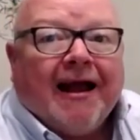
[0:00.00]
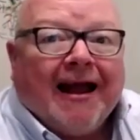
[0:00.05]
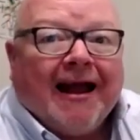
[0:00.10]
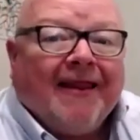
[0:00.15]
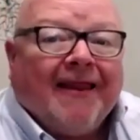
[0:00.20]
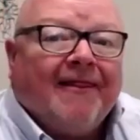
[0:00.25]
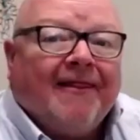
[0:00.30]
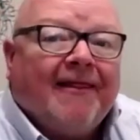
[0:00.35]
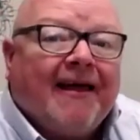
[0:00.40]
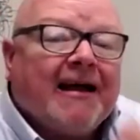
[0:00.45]

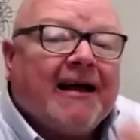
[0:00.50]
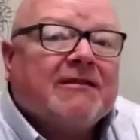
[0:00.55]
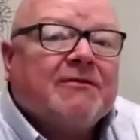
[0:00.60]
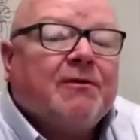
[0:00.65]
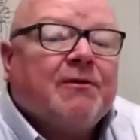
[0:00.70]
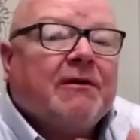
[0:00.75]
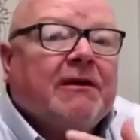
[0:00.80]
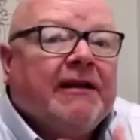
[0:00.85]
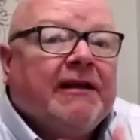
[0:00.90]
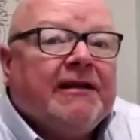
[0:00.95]
And that's
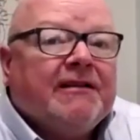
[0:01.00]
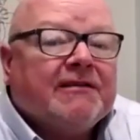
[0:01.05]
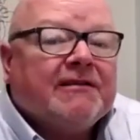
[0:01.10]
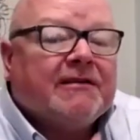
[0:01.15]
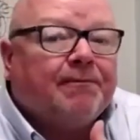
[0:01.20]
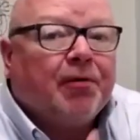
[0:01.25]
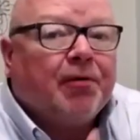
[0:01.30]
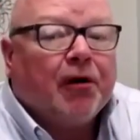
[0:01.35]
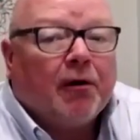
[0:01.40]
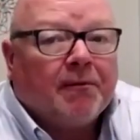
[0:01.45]
what leads
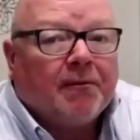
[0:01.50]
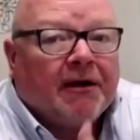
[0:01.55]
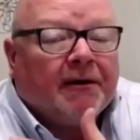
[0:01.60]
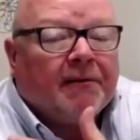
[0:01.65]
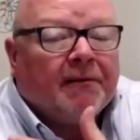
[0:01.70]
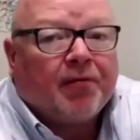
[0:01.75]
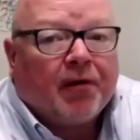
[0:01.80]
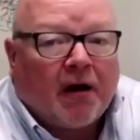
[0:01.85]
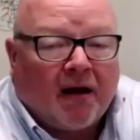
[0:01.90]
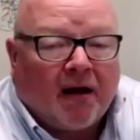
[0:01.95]
to
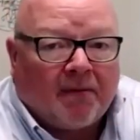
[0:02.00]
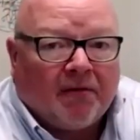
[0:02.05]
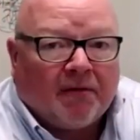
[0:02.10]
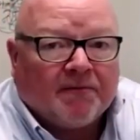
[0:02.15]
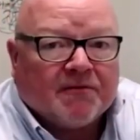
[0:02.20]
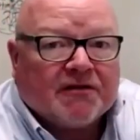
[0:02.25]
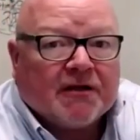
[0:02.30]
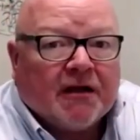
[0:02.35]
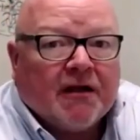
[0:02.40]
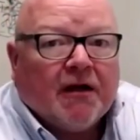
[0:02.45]
permanent
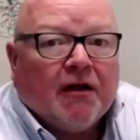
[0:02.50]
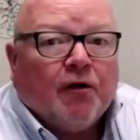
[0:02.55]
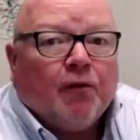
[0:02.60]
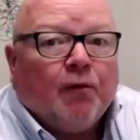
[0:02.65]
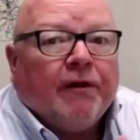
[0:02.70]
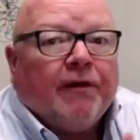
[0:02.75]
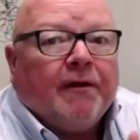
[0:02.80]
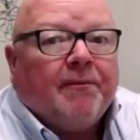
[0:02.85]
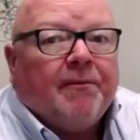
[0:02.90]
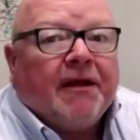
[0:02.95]
problems
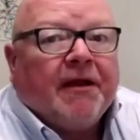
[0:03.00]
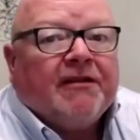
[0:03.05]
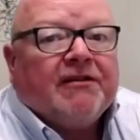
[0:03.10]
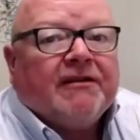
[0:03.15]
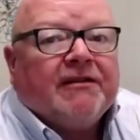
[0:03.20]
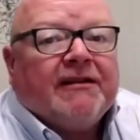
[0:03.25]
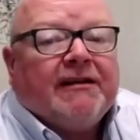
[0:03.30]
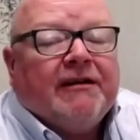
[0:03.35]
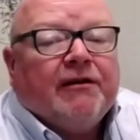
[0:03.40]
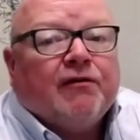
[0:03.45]
when the
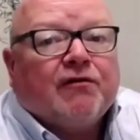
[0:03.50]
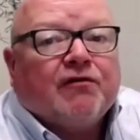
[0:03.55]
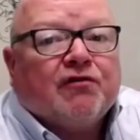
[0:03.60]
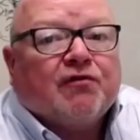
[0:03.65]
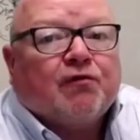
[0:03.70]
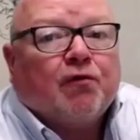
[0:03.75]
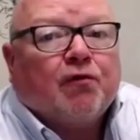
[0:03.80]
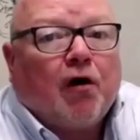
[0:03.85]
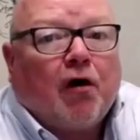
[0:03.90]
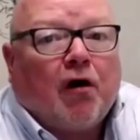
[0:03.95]
patient
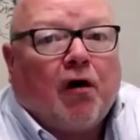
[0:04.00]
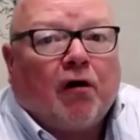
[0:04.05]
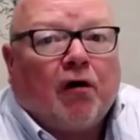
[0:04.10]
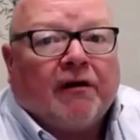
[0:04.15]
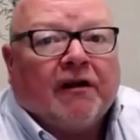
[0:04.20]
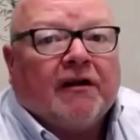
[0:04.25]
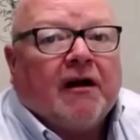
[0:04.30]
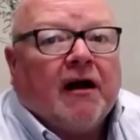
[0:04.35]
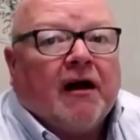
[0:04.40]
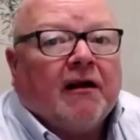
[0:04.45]
heals wrong,
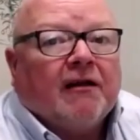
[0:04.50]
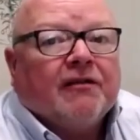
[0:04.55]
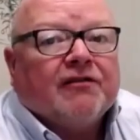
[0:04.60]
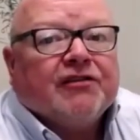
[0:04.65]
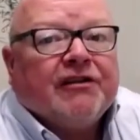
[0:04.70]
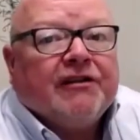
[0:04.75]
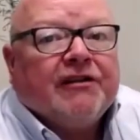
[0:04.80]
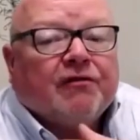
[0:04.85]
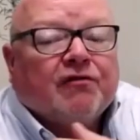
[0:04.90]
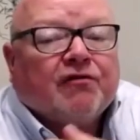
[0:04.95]
the
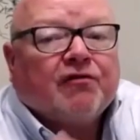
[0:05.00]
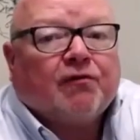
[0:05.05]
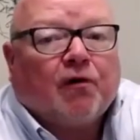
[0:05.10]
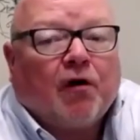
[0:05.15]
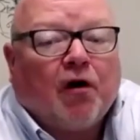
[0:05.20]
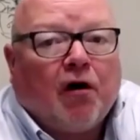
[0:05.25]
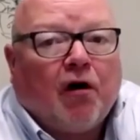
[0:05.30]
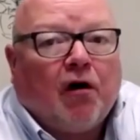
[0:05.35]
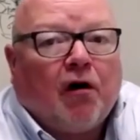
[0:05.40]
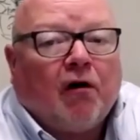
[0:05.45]
collagen heals
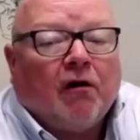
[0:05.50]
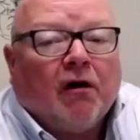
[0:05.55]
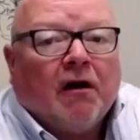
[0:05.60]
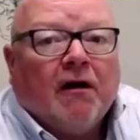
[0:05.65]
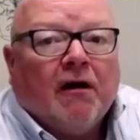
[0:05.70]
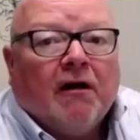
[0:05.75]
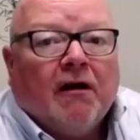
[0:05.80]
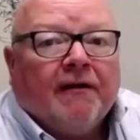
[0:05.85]
wrong.